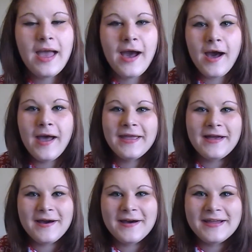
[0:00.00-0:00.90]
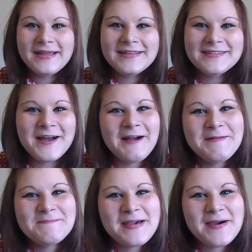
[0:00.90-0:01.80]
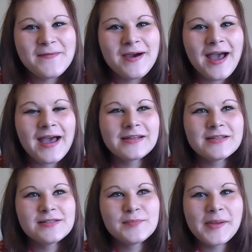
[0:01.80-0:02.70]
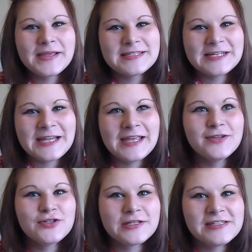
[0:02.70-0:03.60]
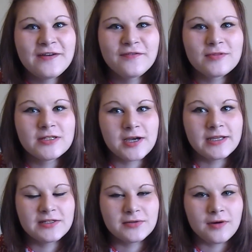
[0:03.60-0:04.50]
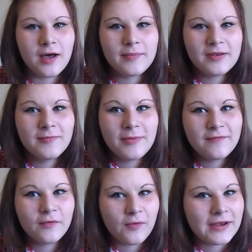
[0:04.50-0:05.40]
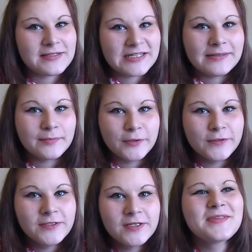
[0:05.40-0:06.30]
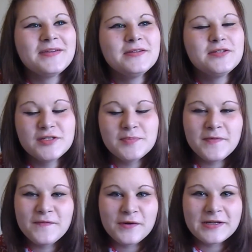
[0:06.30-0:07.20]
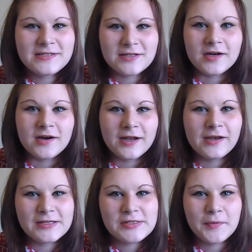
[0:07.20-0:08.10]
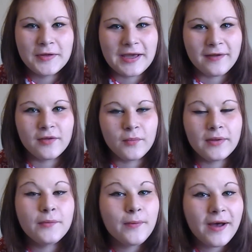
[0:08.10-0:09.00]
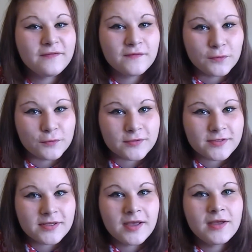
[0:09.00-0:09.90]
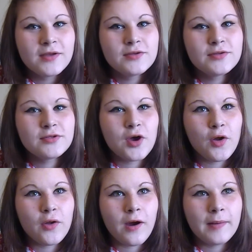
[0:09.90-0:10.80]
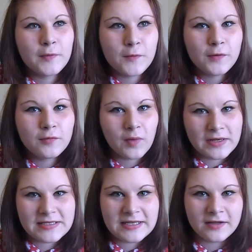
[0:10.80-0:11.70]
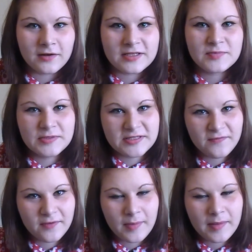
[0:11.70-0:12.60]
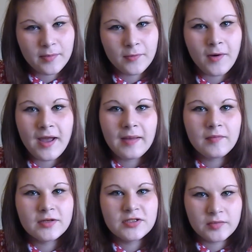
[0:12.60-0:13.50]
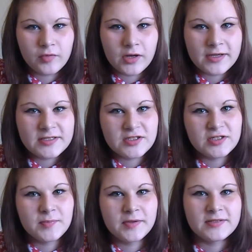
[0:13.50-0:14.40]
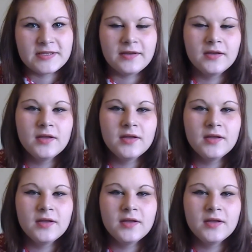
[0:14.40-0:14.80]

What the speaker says: Hi guys, I'm Mel and basically as you can tell from the title, I'm in a bit of a ranting mood. Just before I start, I'd like to point out that we all have flaws. So I'm not ranting at like specific people. I am going to generalise just because it